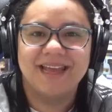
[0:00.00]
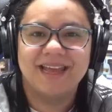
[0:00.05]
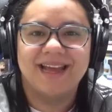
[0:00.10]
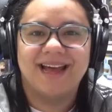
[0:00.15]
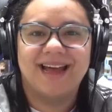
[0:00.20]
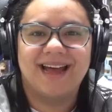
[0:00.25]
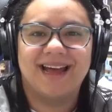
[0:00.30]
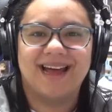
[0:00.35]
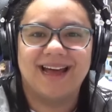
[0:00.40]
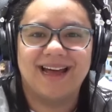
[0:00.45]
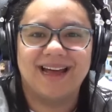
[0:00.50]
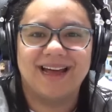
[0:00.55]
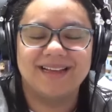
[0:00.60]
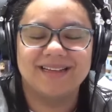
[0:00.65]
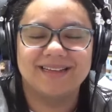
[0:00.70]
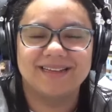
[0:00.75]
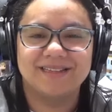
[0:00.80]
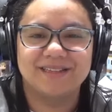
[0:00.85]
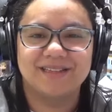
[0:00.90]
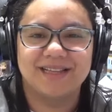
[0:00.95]

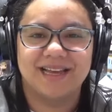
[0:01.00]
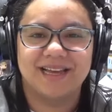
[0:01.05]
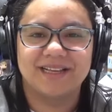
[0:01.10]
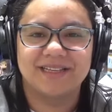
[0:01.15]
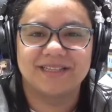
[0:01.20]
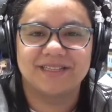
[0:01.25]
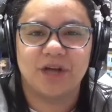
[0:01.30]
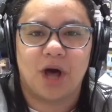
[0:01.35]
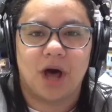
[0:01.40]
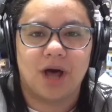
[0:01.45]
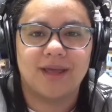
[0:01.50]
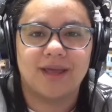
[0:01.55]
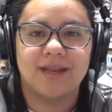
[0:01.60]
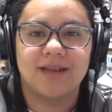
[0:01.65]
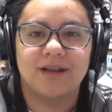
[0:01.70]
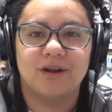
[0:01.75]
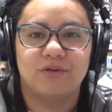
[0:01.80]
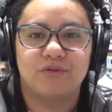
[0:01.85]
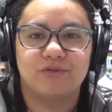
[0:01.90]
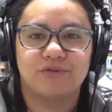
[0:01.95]
like talking
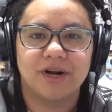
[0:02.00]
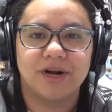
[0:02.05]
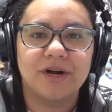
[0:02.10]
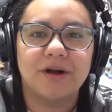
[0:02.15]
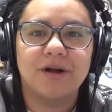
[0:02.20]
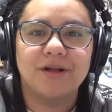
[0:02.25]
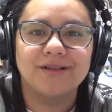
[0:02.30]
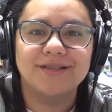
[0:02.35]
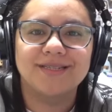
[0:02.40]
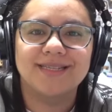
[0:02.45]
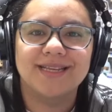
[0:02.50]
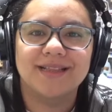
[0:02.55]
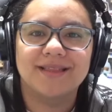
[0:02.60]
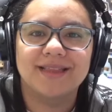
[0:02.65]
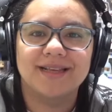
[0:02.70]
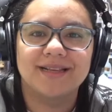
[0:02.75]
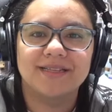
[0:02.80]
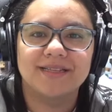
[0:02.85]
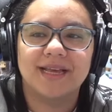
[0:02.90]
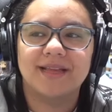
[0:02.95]
in riddles and
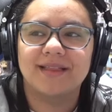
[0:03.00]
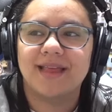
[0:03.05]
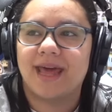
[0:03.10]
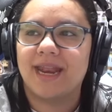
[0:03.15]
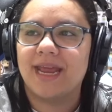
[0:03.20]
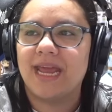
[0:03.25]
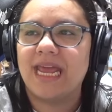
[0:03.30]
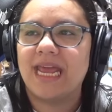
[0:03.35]
things like that.